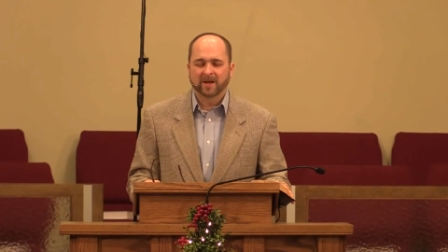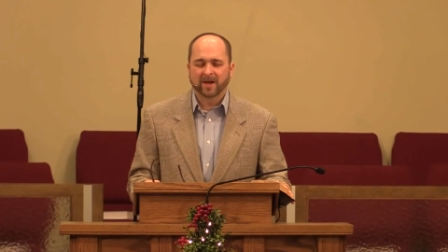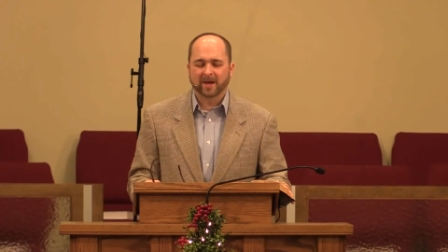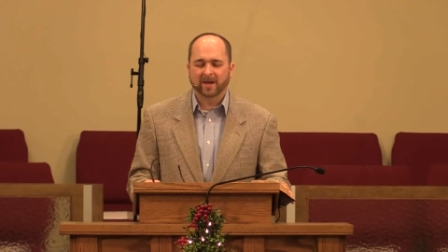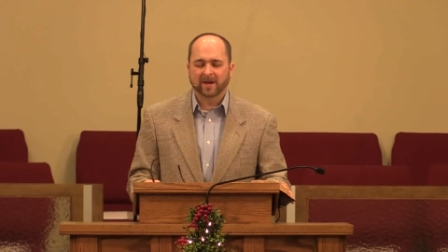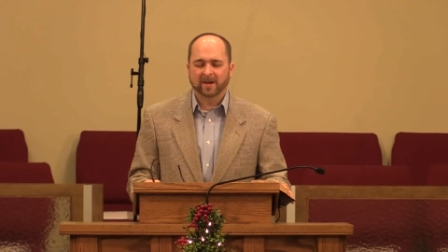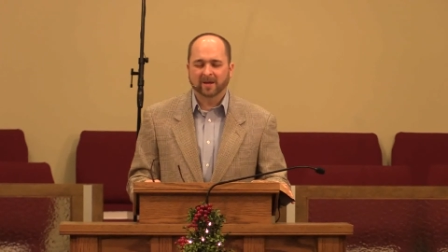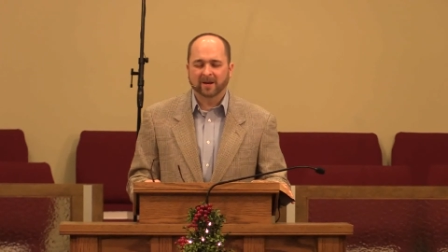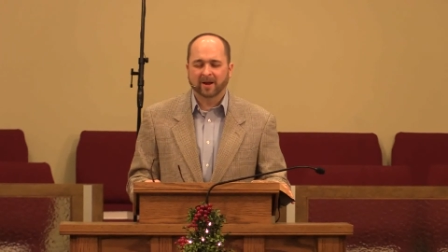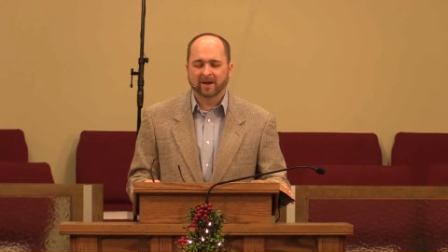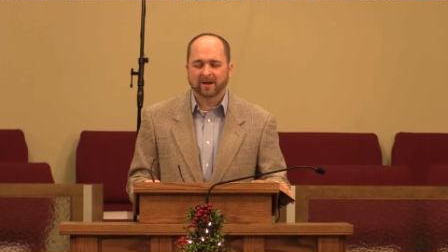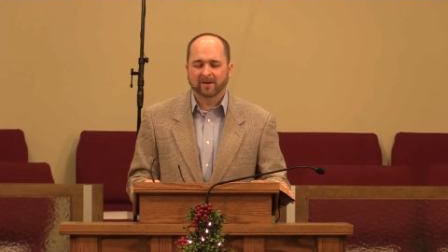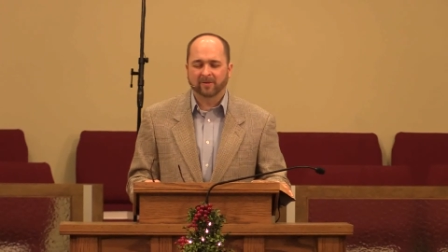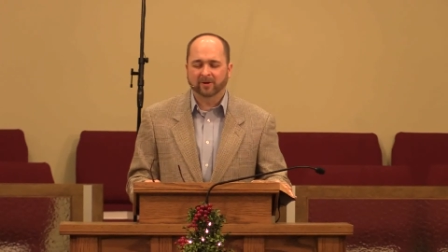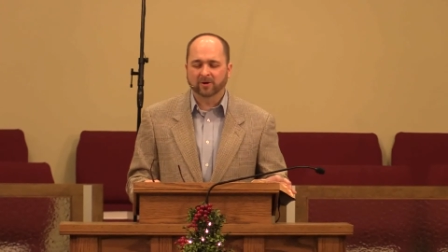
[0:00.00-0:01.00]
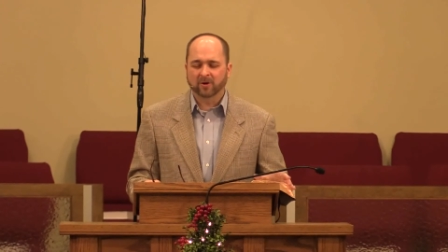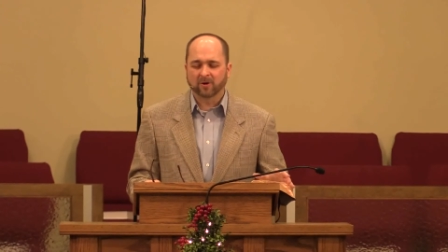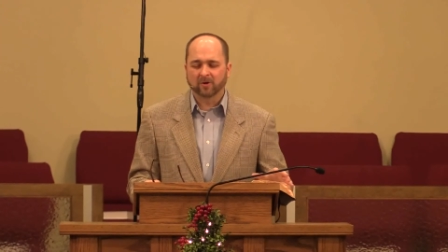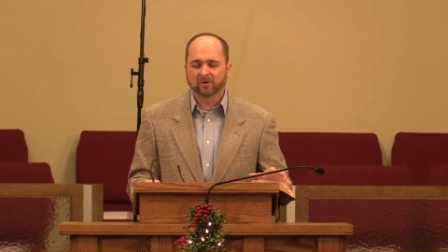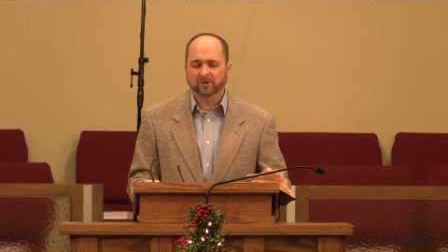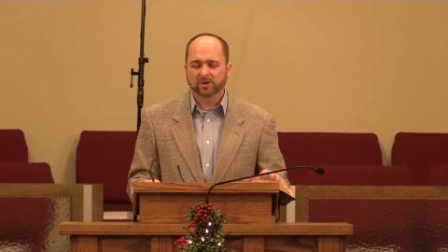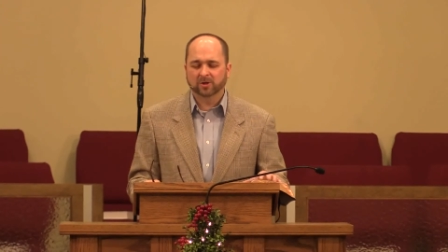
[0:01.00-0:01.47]
and uh, the
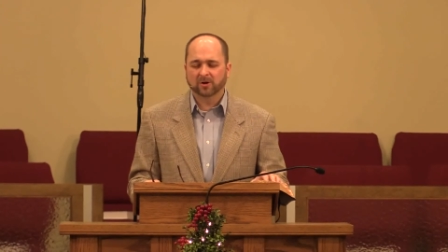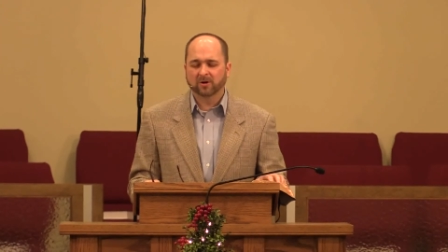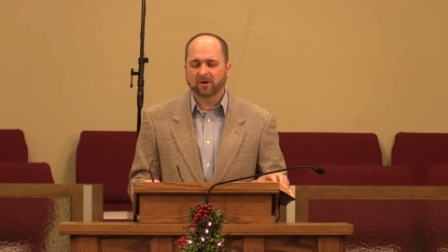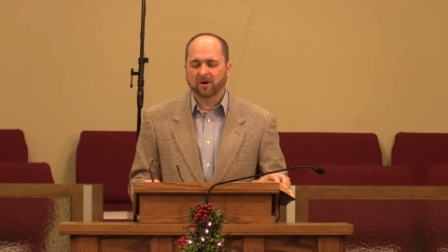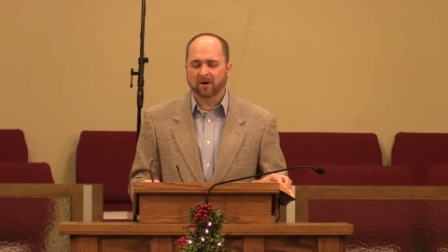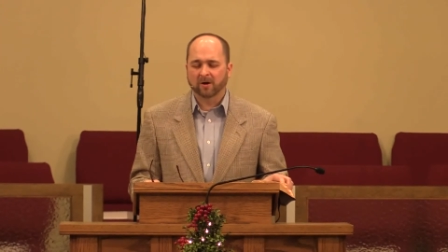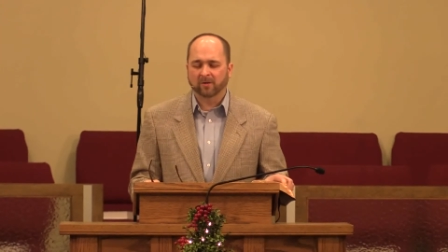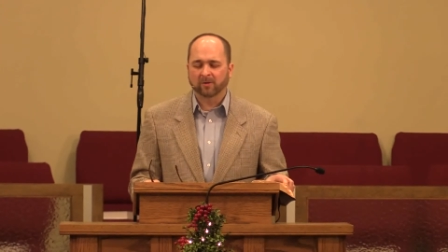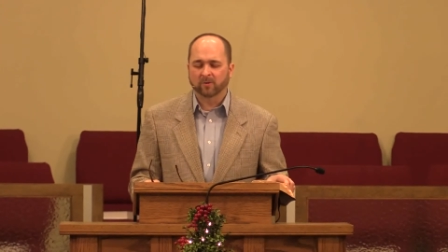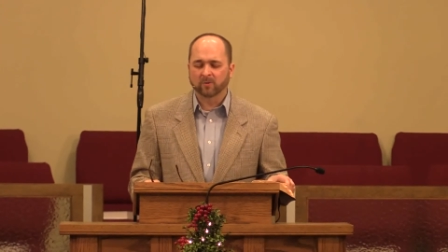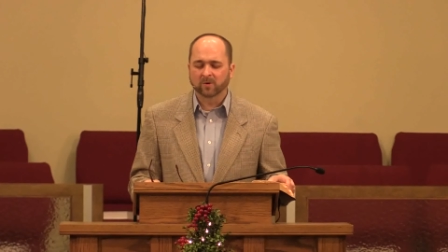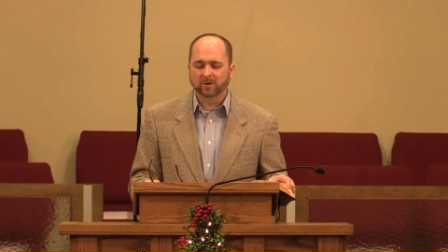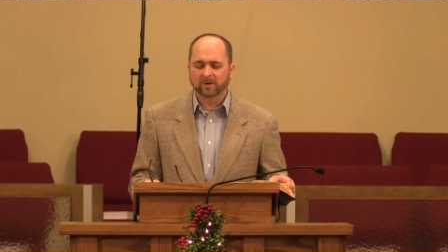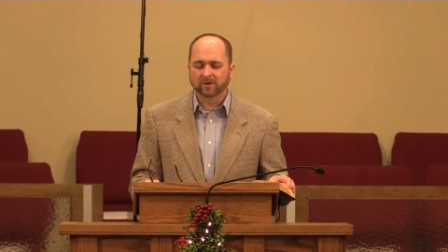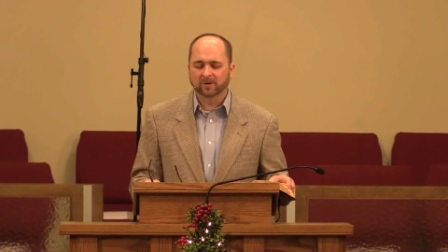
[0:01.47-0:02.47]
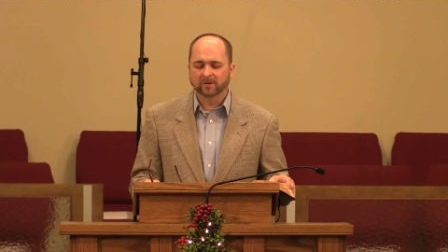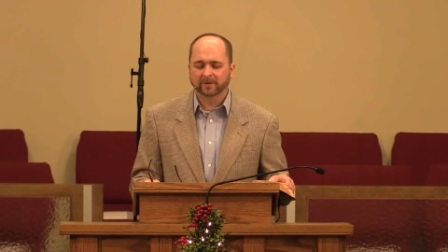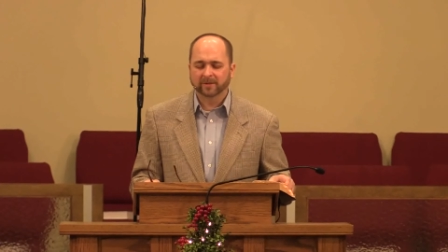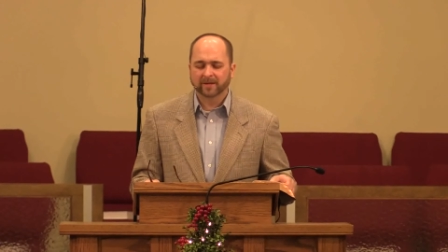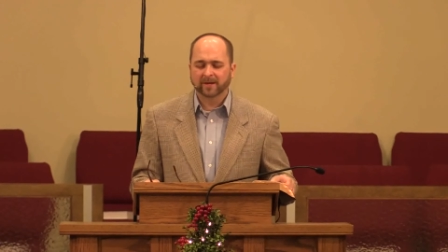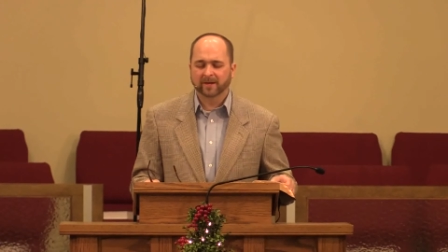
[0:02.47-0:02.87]
culture, our the world,